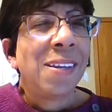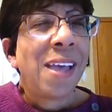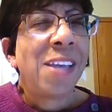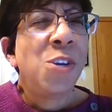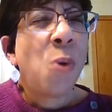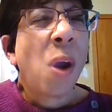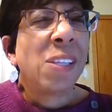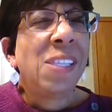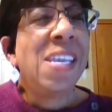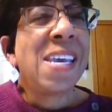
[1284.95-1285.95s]
and you are
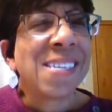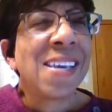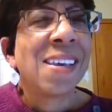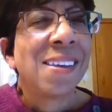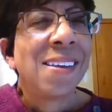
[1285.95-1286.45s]
lit